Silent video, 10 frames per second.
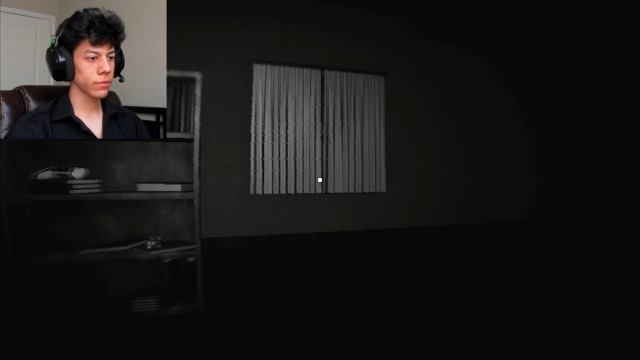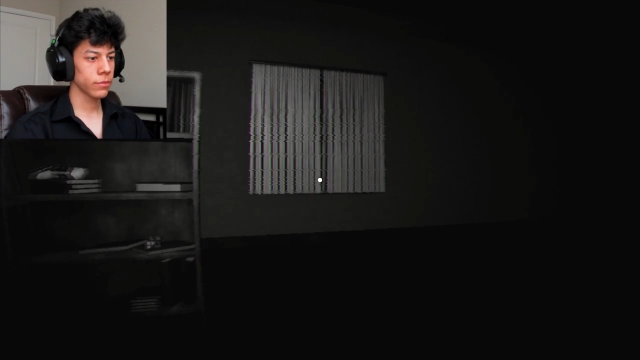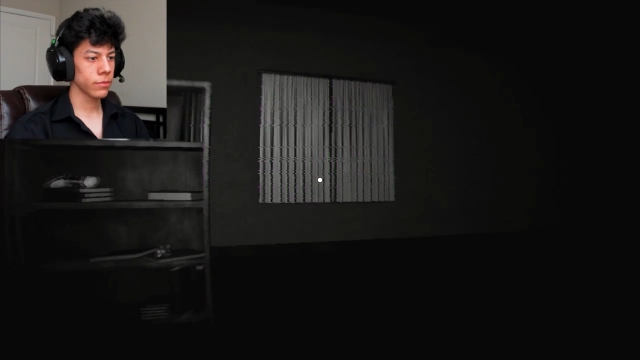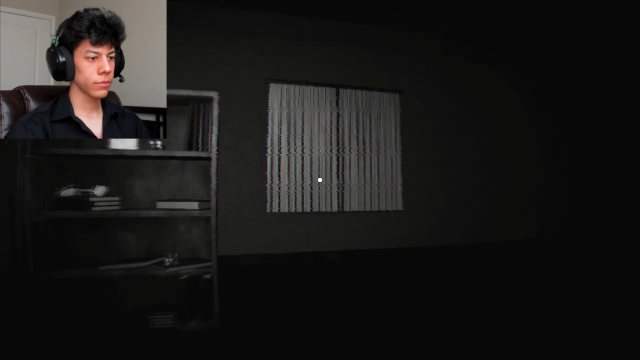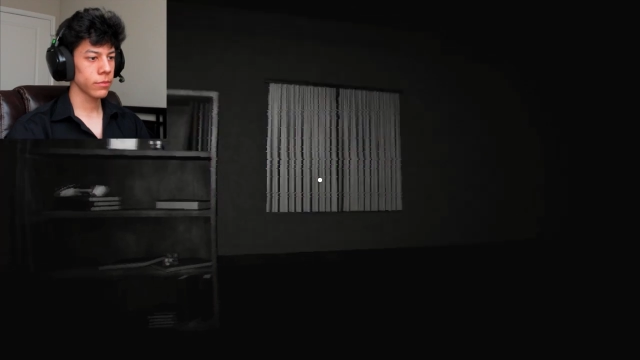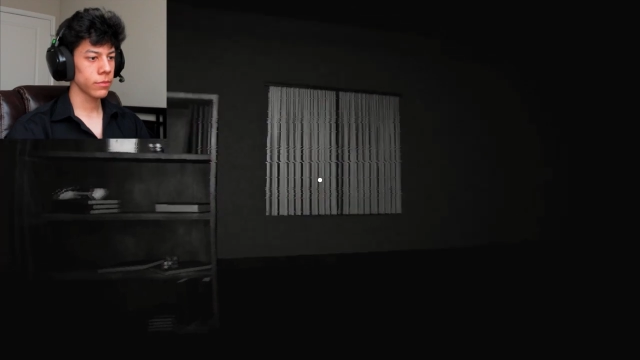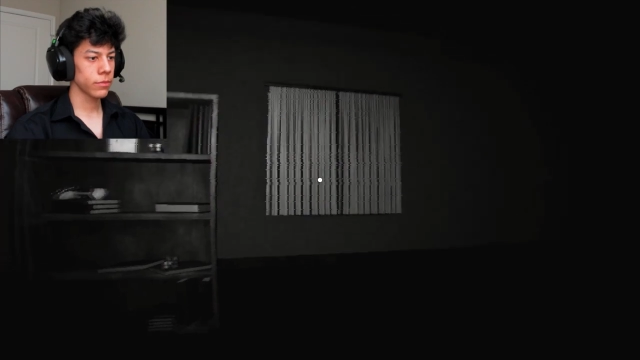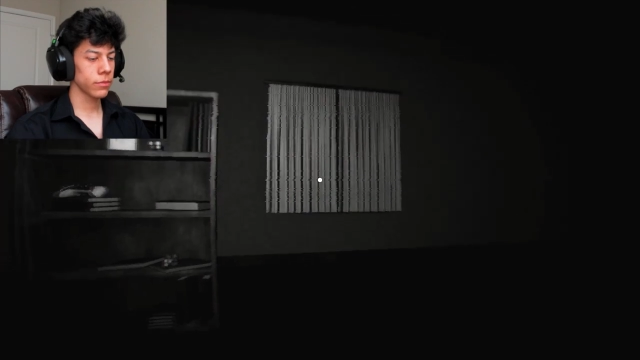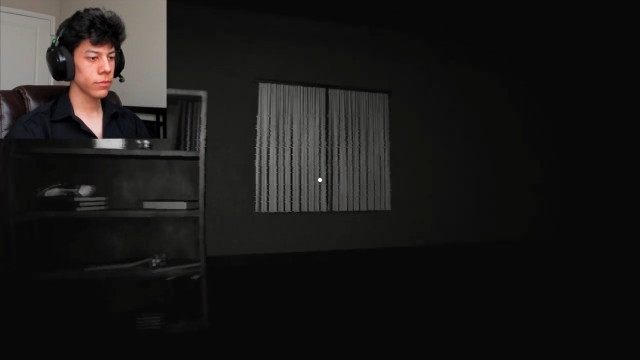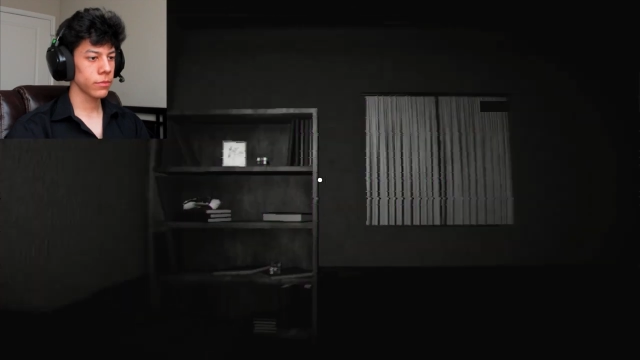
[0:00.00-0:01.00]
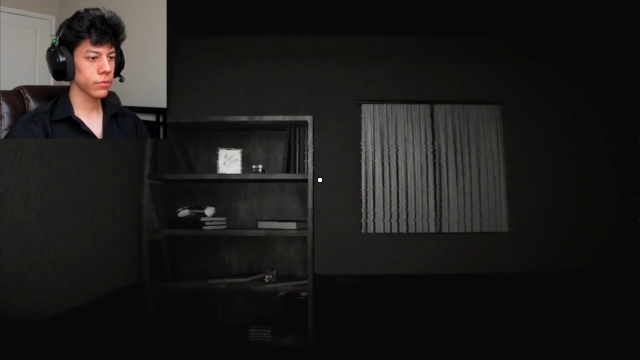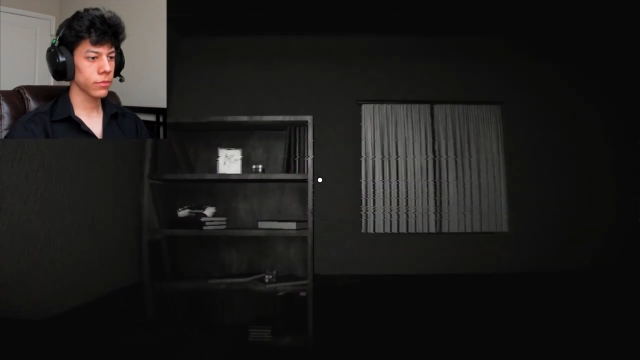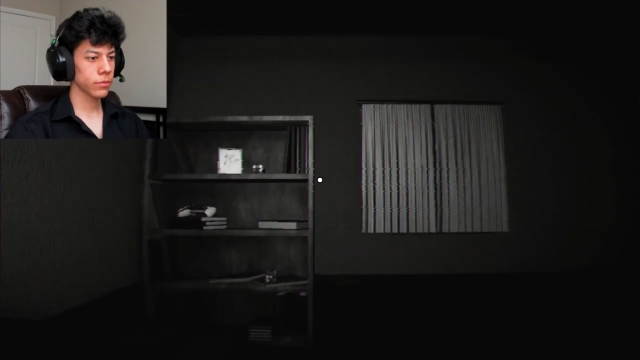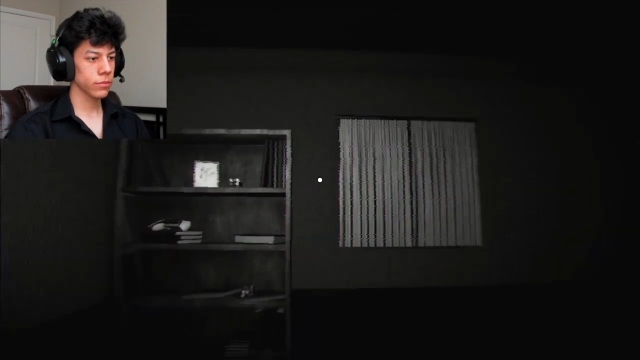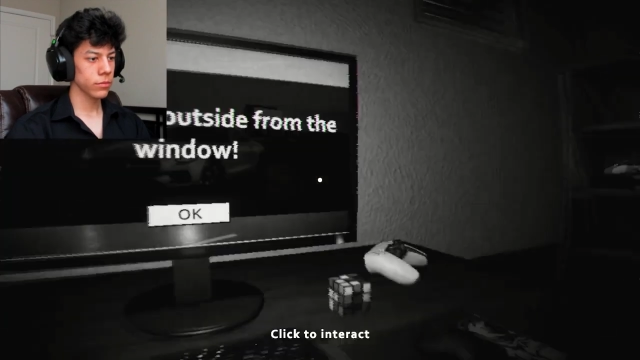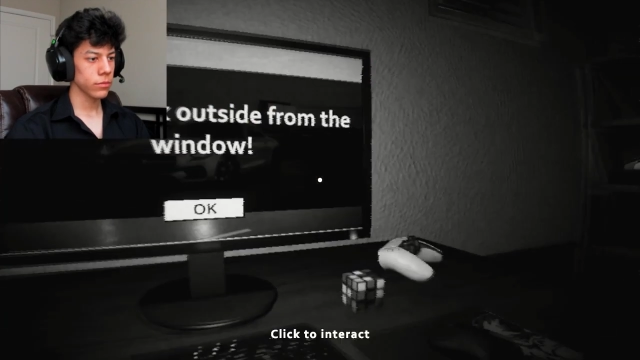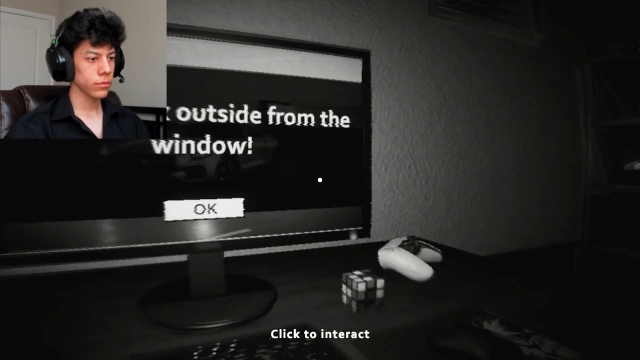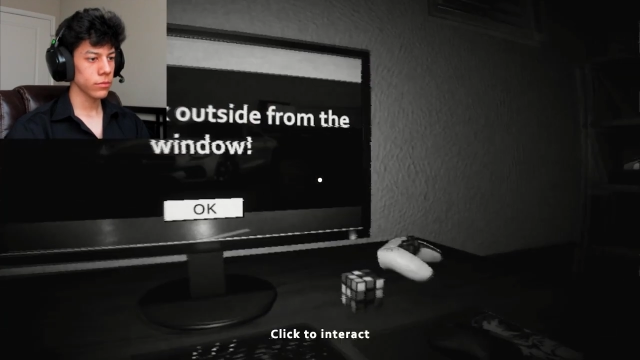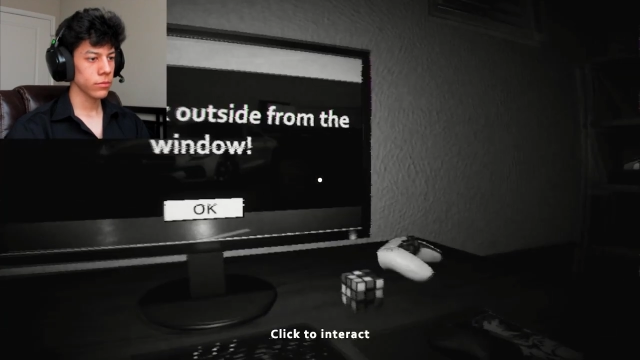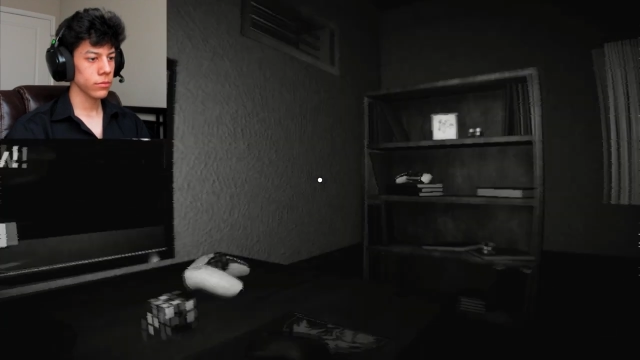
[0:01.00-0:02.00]

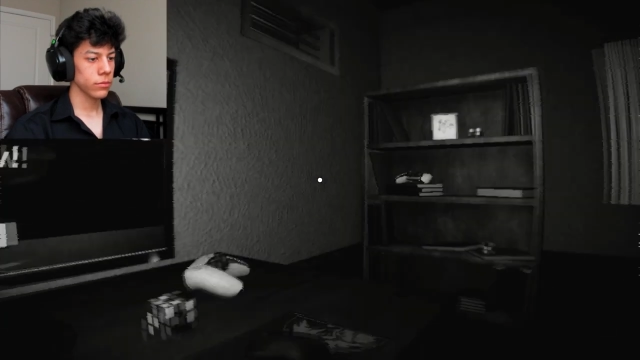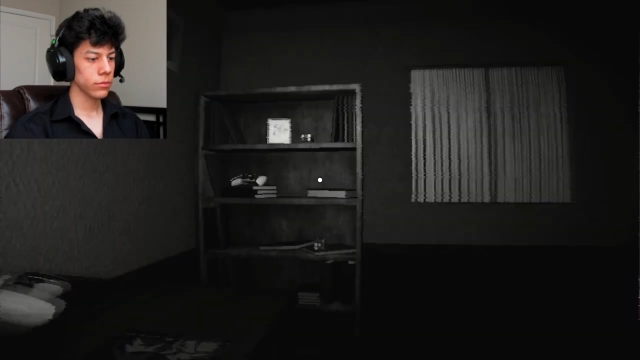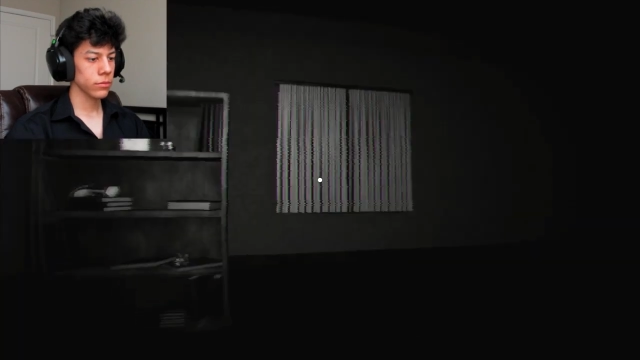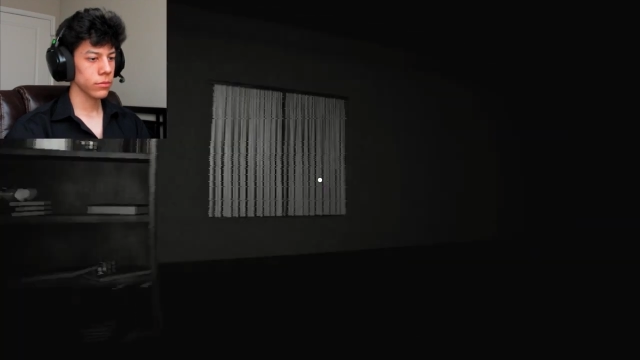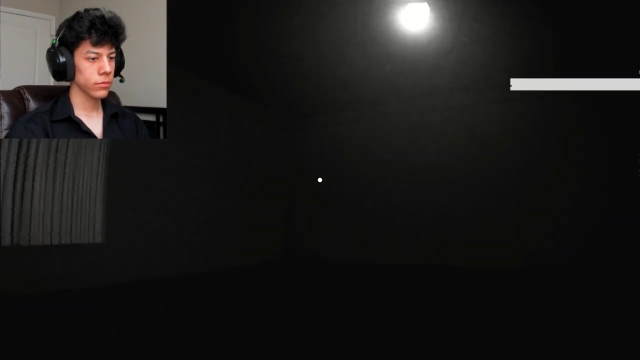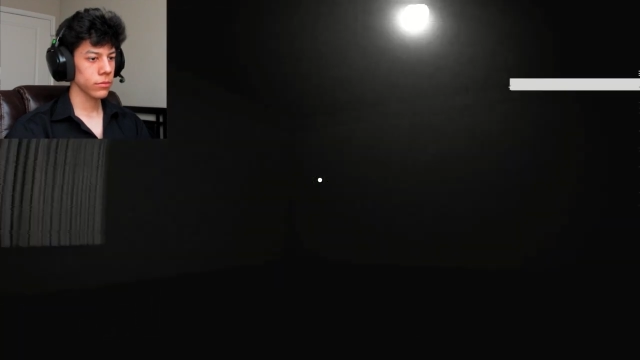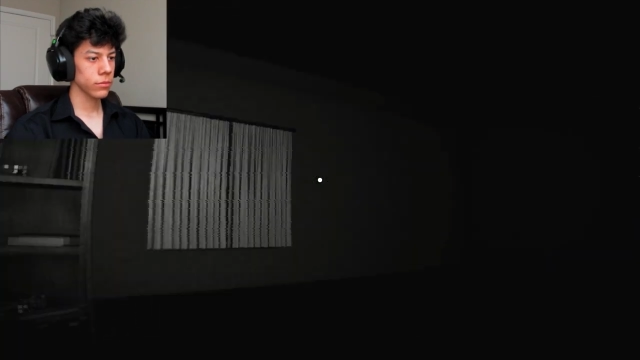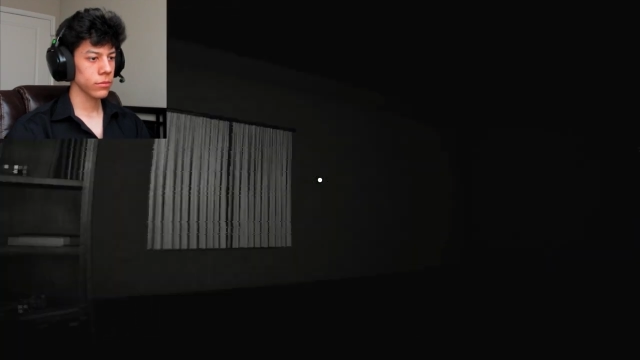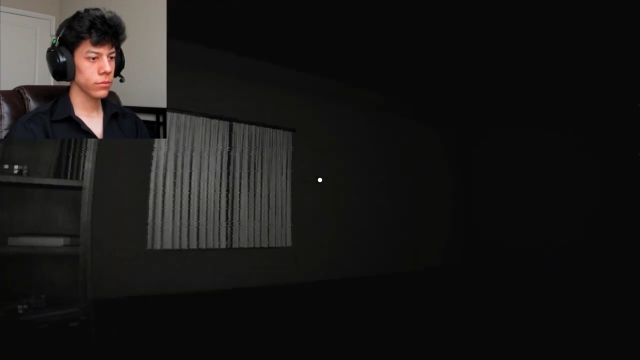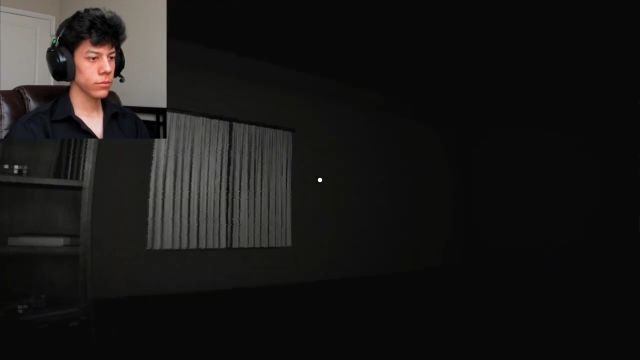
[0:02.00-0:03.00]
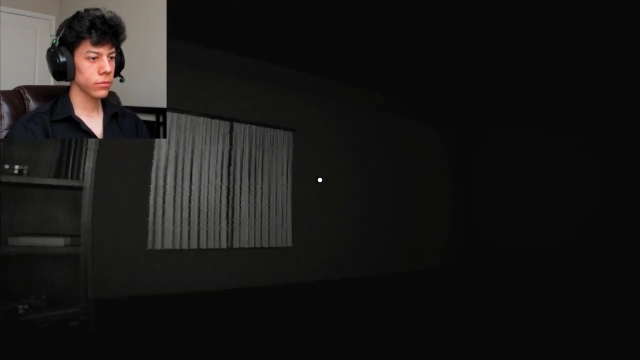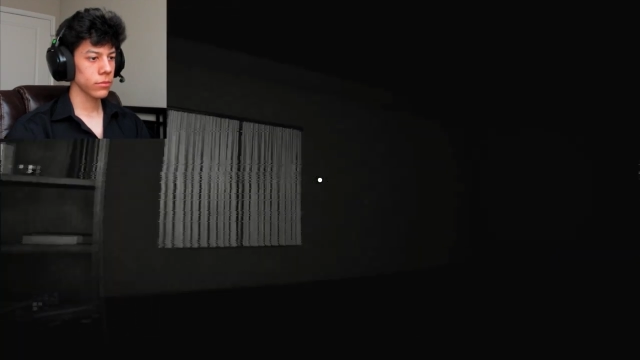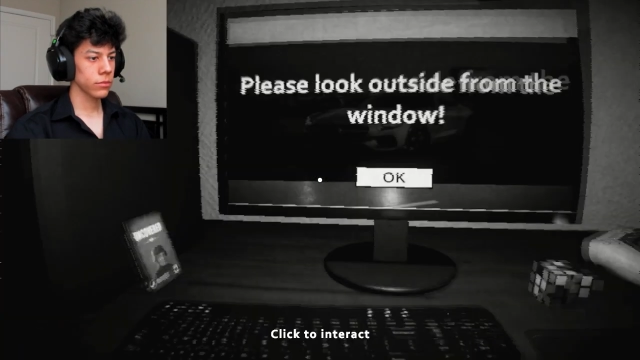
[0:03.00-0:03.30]
[no speech]